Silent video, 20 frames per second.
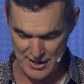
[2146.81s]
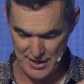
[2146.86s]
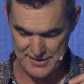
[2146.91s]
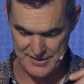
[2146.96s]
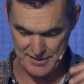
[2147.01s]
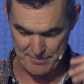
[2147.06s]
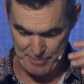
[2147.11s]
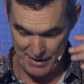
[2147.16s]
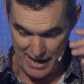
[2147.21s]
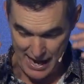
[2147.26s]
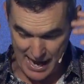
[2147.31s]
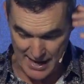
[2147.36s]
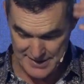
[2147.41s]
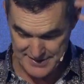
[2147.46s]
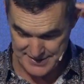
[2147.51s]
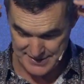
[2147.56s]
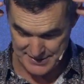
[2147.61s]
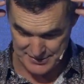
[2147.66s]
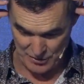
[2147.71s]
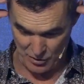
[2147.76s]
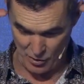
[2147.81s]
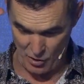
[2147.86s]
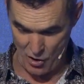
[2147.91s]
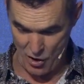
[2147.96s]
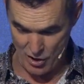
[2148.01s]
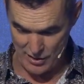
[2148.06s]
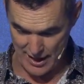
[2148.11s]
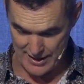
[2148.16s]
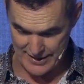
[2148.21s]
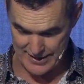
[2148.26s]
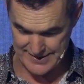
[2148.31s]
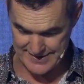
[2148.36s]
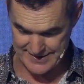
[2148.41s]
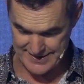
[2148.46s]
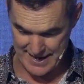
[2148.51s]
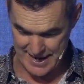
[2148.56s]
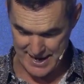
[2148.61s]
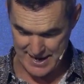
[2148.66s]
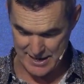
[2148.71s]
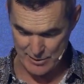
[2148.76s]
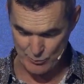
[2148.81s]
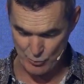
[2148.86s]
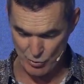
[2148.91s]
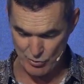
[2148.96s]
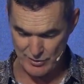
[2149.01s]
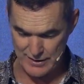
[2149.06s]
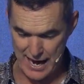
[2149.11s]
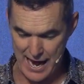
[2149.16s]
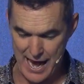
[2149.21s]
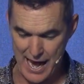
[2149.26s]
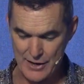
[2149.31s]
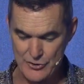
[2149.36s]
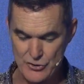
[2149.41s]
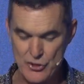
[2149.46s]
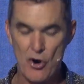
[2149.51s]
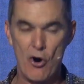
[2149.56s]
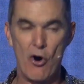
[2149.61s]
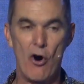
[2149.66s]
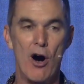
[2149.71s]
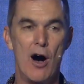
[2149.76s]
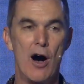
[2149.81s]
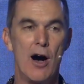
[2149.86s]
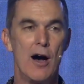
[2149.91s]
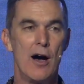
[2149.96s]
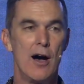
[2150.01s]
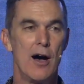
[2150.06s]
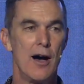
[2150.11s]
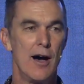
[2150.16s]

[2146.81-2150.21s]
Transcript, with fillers: surpasses all understanding, will guard your